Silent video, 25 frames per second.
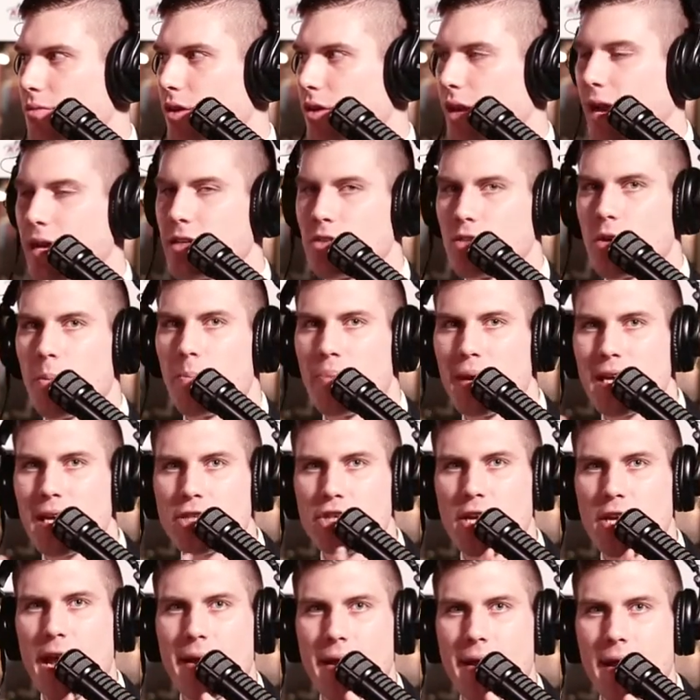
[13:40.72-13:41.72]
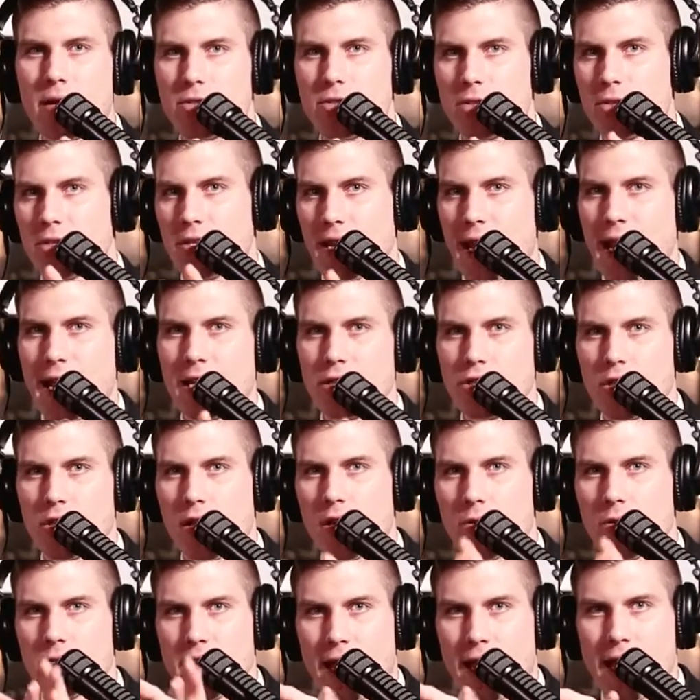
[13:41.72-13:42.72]
Okay, so big shout out to
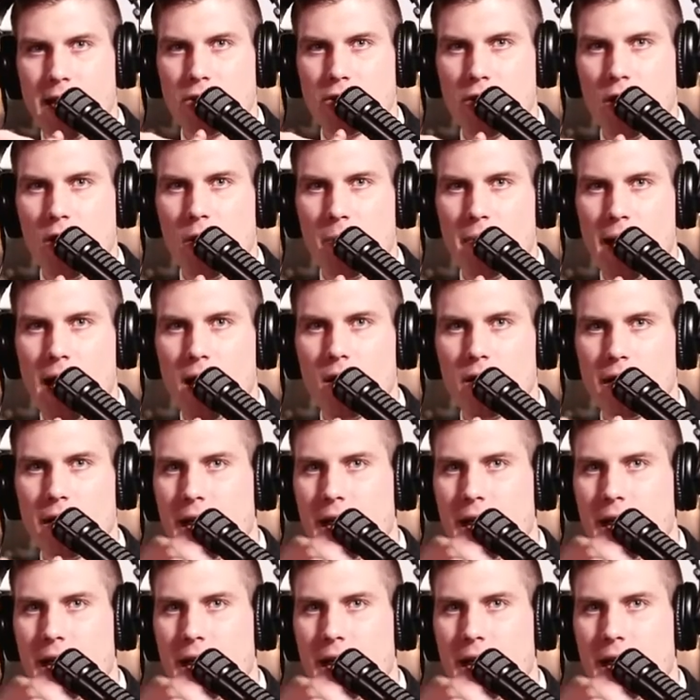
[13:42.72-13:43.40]
D'Angelo, D'Angelo Bell.